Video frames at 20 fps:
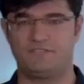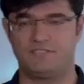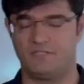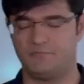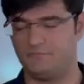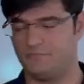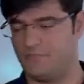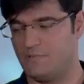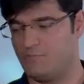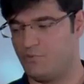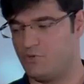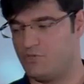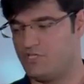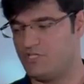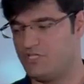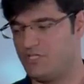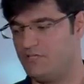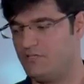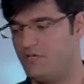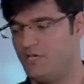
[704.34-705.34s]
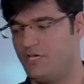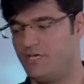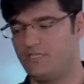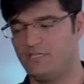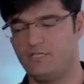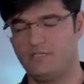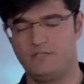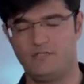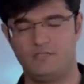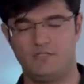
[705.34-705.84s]
have some uh, position
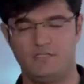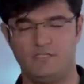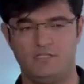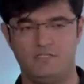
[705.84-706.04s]
like uh,